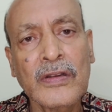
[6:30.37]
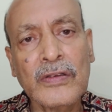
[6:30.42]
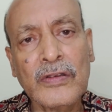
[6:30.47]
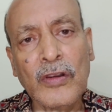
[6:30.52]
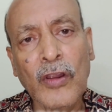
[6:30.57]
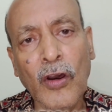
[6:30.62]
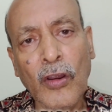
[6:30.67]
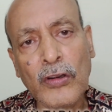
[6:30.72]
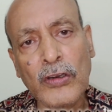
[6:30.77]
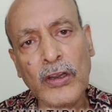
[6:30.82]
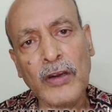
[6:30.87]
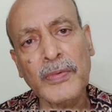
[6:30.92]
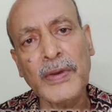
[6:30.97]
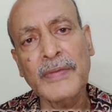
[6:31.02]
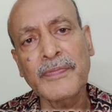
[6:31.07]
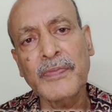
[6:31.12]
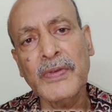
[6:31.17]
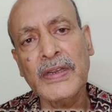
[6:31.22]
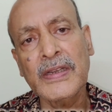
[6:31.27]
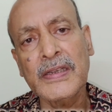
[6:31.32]
Lot of
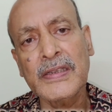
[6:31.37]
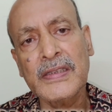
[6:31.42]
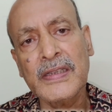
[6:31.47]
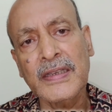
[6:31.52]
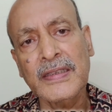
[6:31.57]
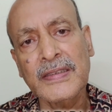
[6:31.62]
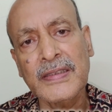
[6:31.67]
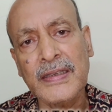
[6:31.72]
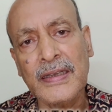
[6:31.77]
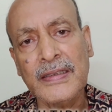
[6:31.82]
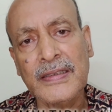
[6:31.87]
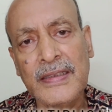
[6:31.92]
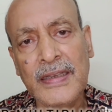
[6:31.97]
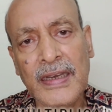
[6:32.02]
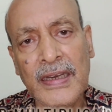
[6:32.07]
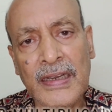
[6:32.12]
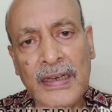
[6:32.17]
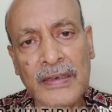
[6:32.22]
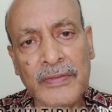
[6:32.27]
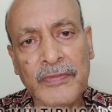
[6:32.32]
applications are
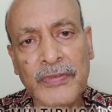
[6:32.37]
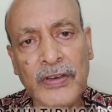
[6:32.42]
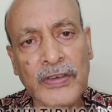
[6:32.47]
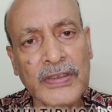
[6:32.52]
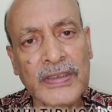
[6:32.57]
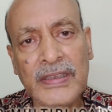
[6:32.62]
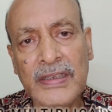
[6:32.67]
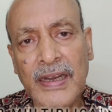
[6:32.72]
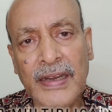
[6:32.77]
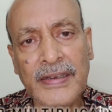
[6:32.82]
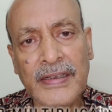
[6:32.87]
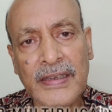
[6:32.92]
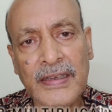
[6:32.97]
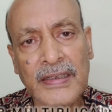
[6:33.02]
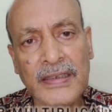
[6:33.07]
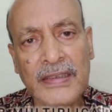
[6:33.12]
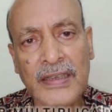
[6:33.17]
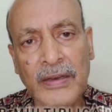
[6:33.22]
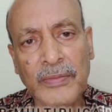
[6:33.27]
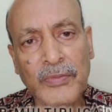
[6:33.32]
there for the right
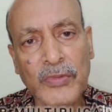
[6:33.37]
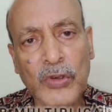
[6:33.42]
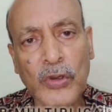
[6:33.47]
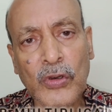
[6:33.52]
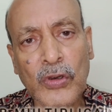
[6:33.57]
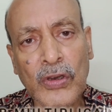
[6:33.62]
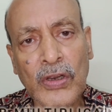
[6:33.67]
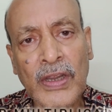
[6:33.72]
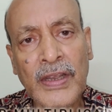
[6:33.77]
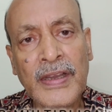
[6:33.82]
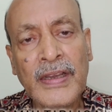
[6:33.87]
hand thumb rule.